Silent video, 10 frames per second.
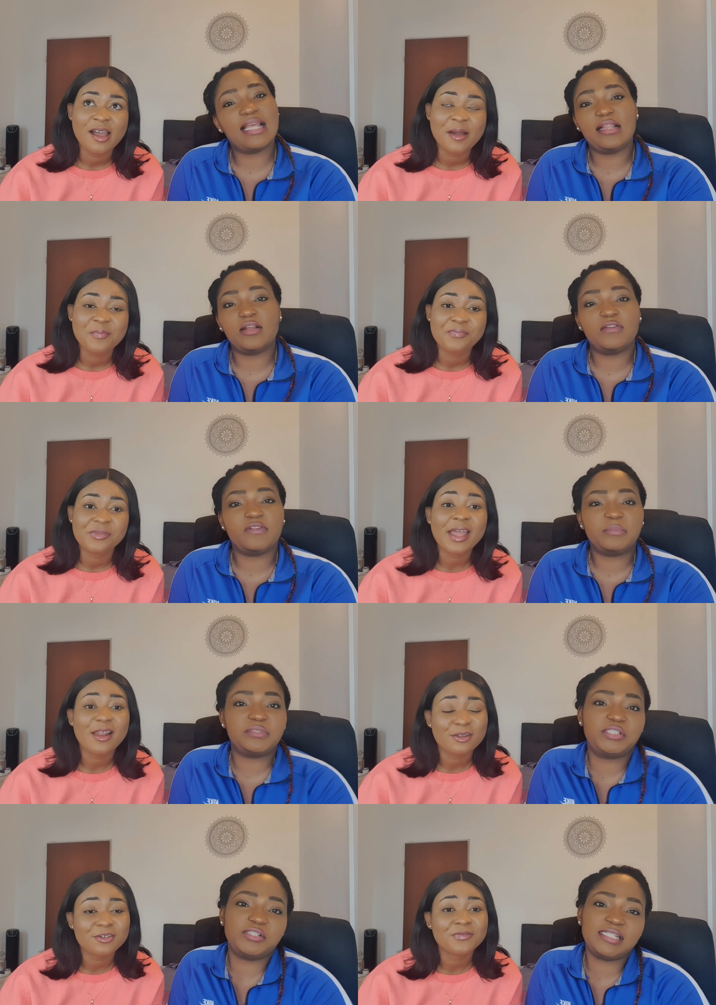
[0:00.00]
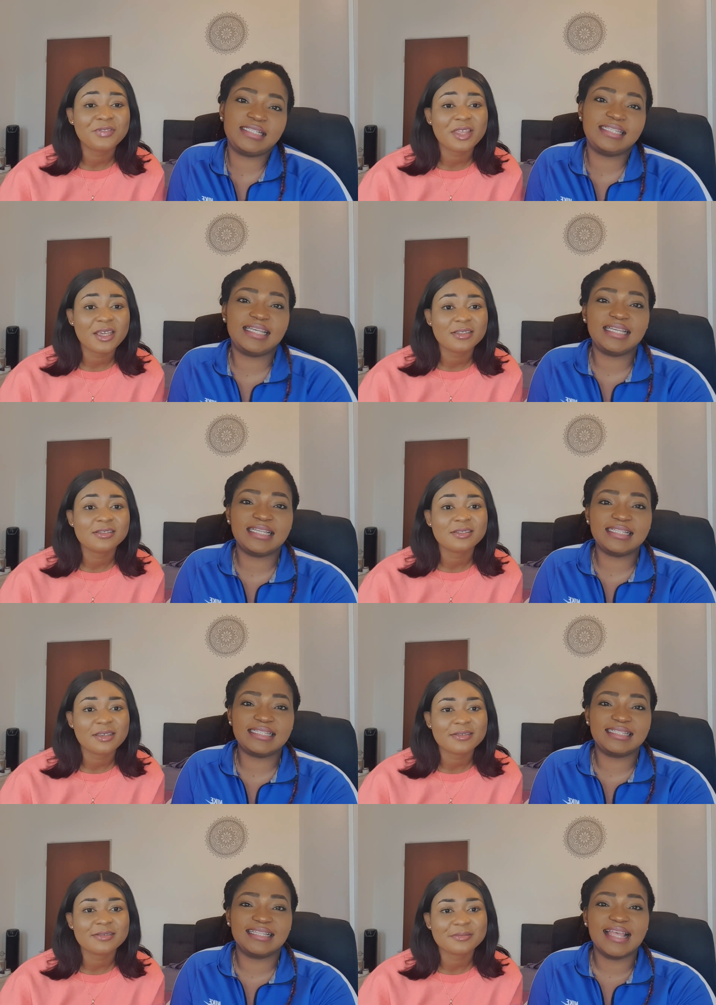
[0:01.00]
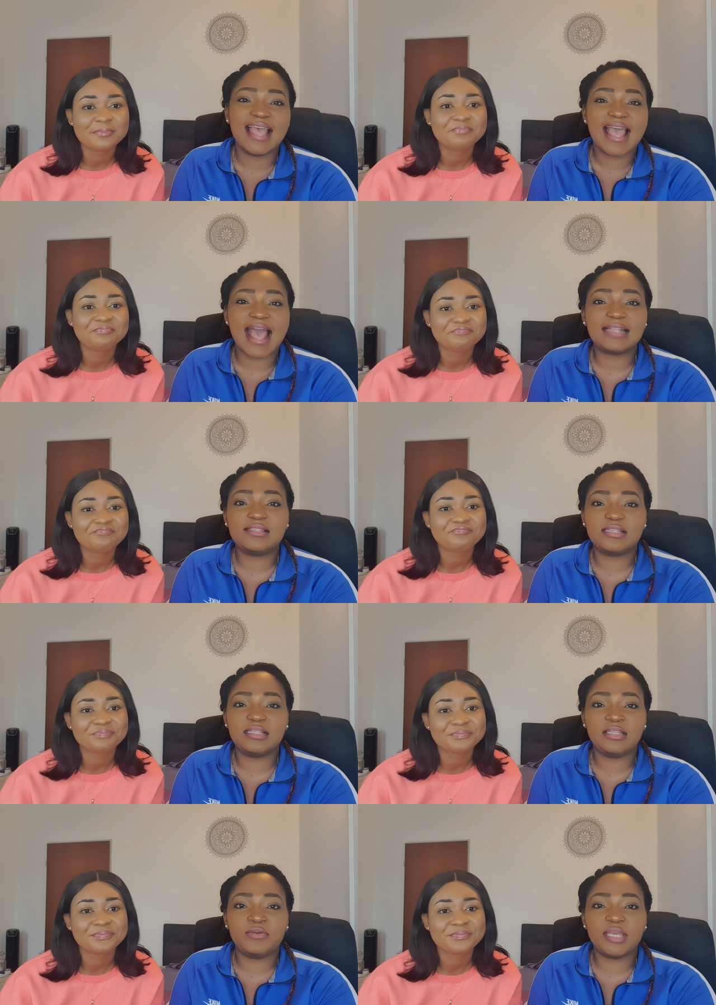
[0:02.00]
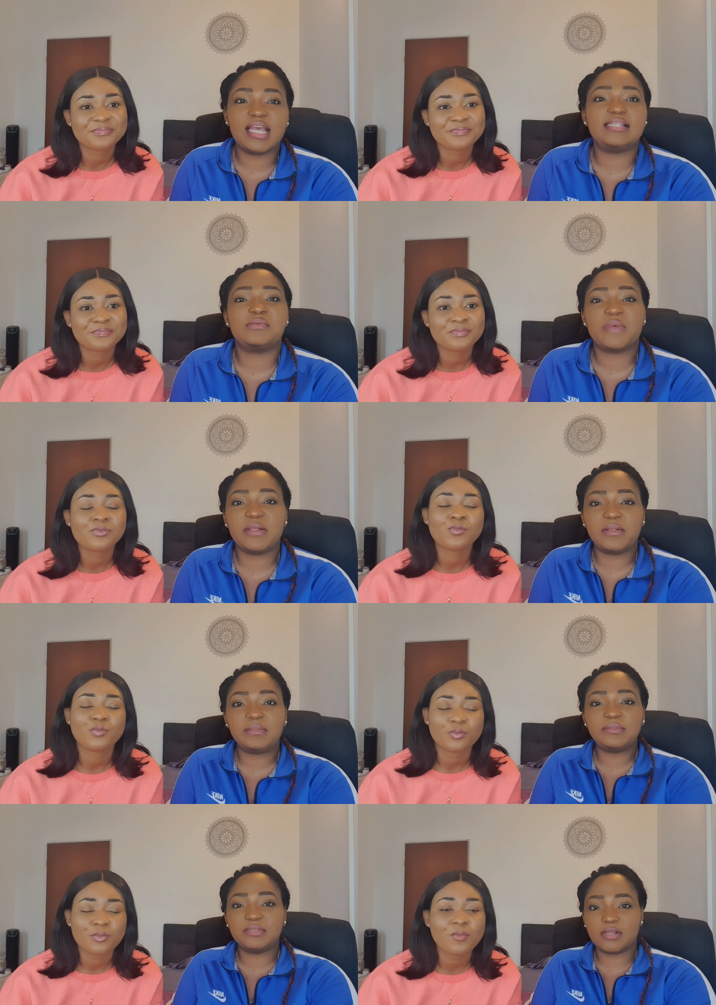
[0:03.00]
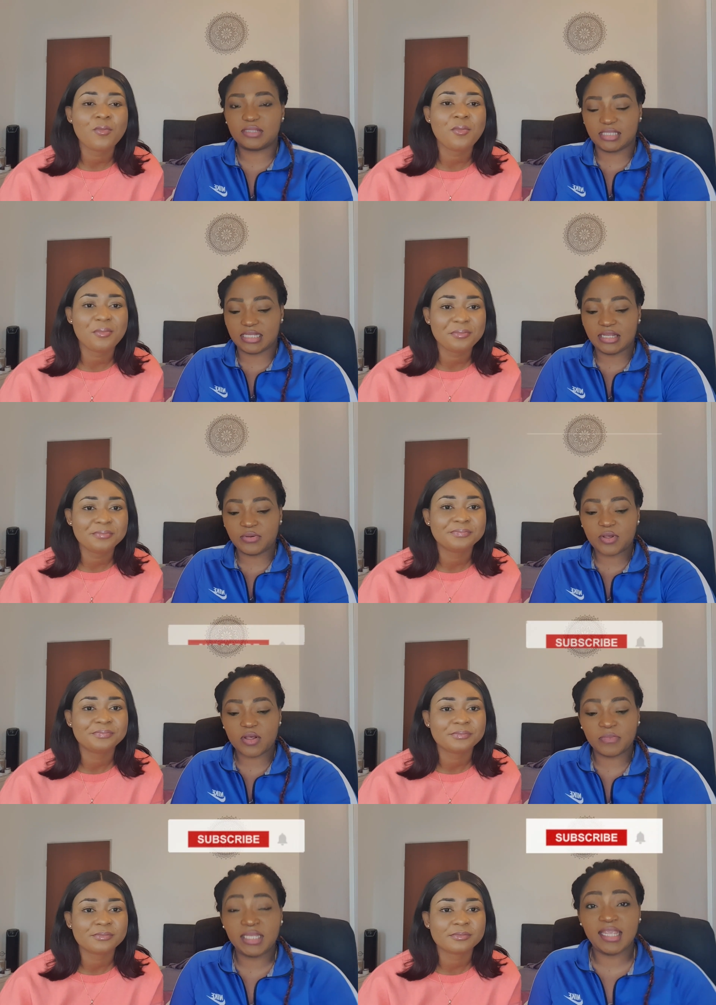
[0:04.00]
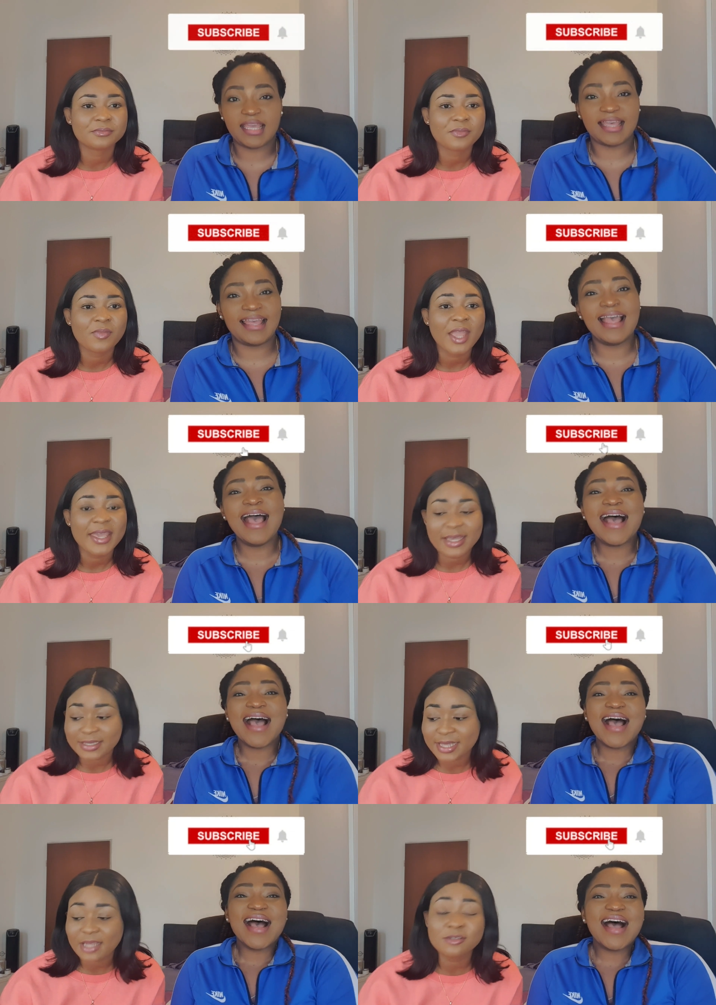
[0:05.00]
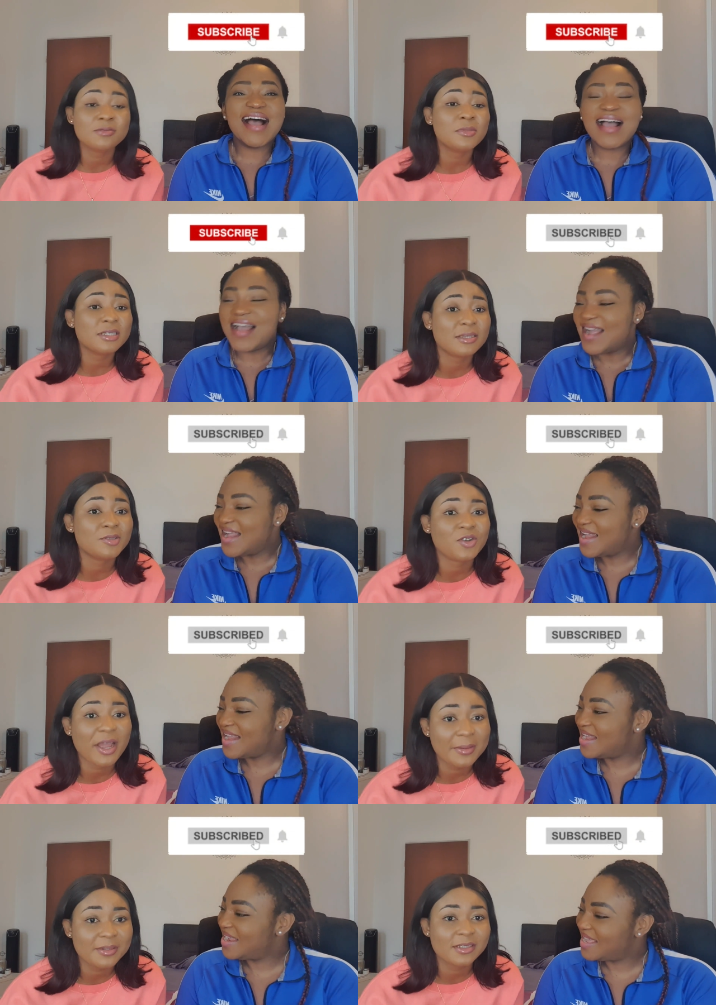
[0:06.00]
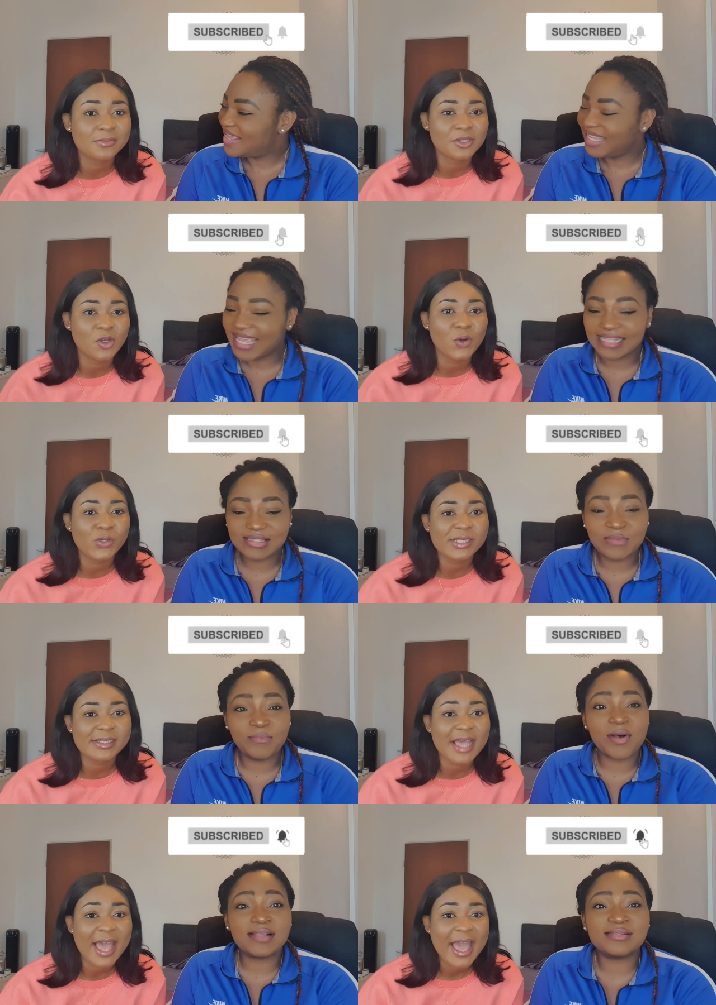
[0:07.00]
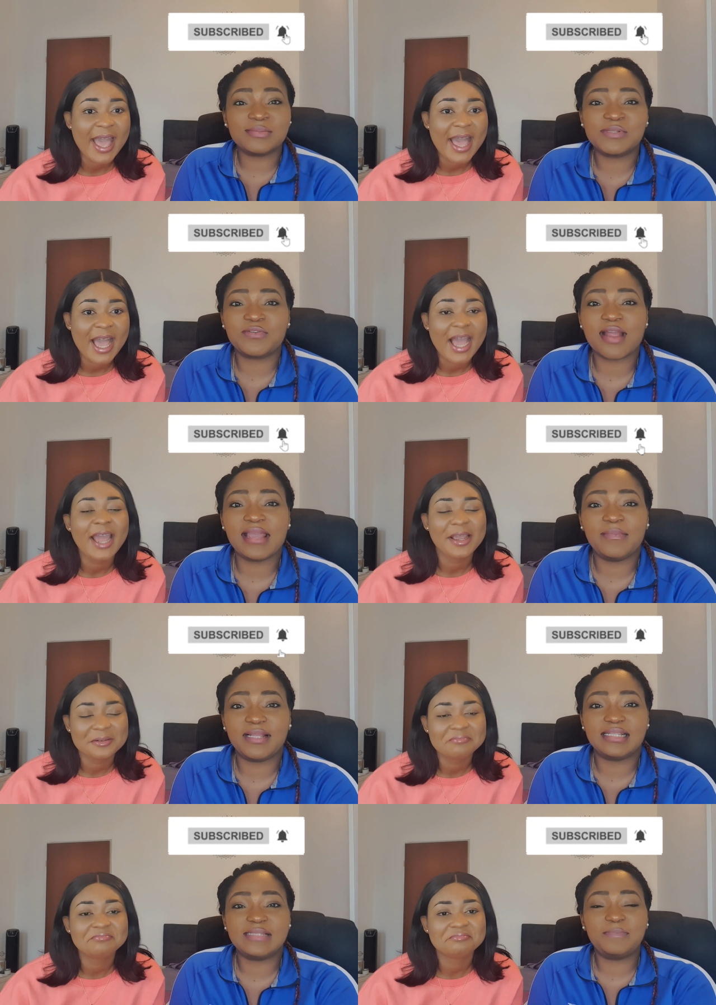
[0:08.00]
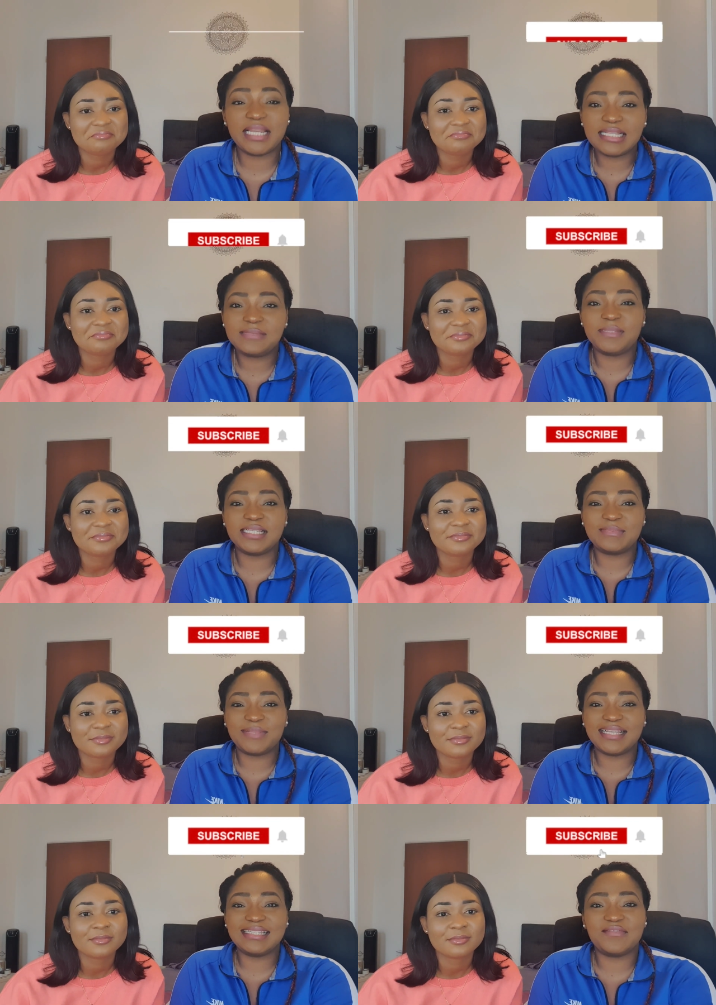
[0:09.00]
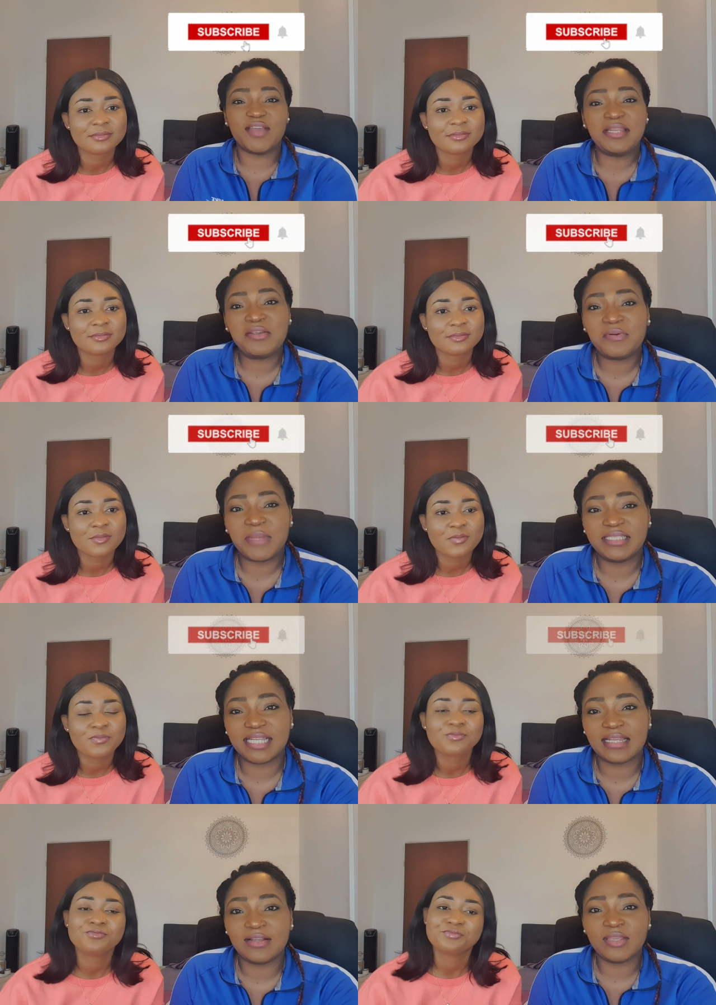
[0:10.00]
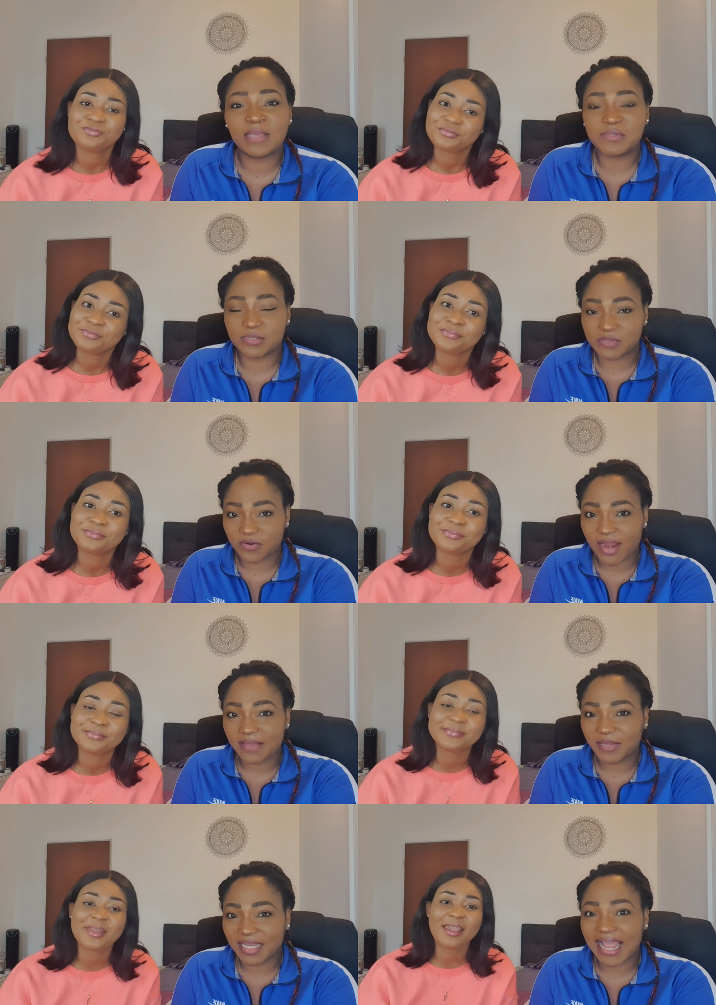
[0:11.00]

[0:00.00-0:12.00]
Speaker 1: a lot of opportunities. Lot of yes. And to the new year as well, the new coming year. Yes, and
Speaker 2: to more subscribers. Yeah, to
Speaker 1: more subscribers. Please, please, please, if you're new on my channel, keep subscribing.